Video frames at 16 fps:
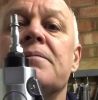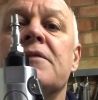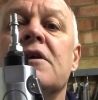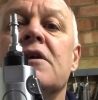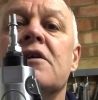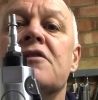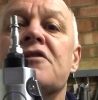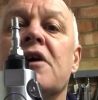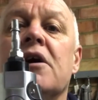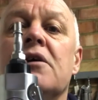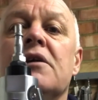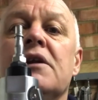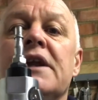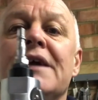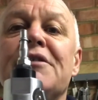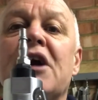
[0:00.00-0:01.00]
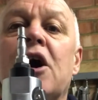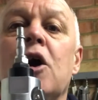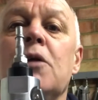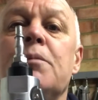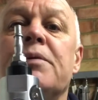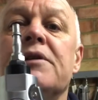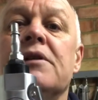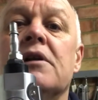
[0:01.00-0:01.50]
So leave it
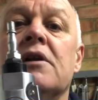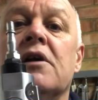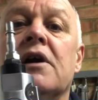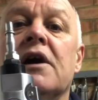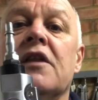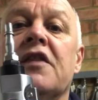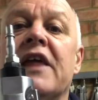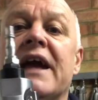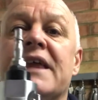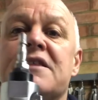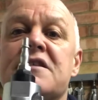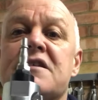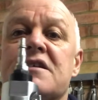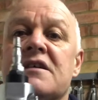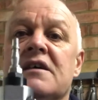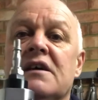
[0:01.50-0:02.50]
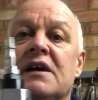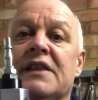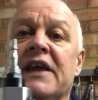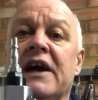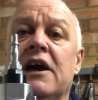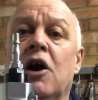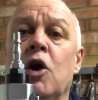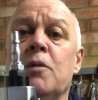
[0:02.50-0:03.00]
open like that, and
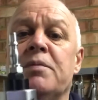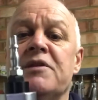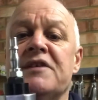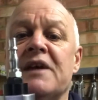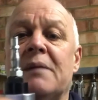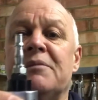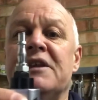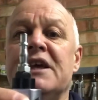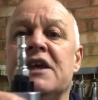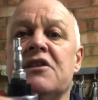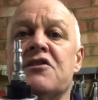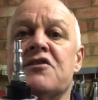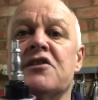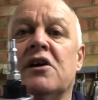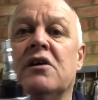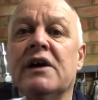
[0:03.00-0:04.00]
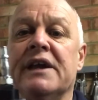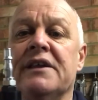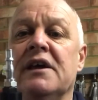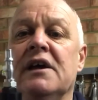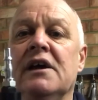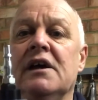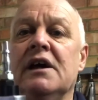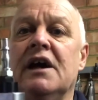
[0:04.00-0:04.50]
that opens up the inside.
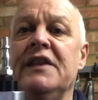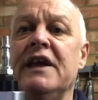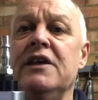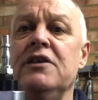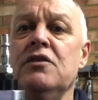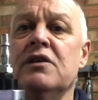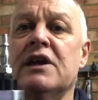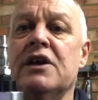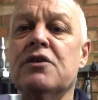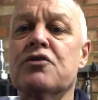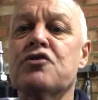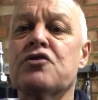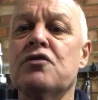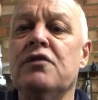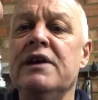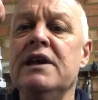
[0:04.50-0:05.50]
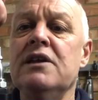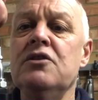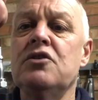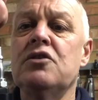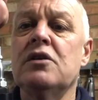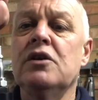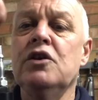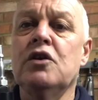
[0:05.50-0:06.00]
And then you get your
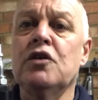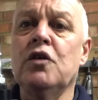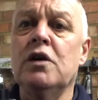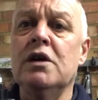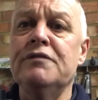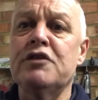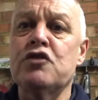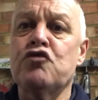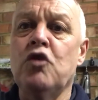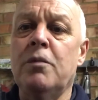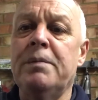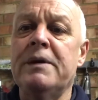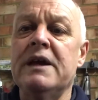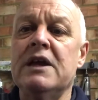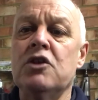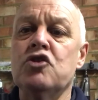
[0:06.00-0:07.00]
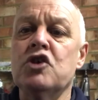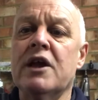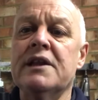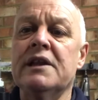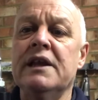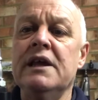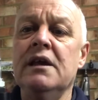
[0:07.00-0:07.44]
syringe. You can either drop it in gently,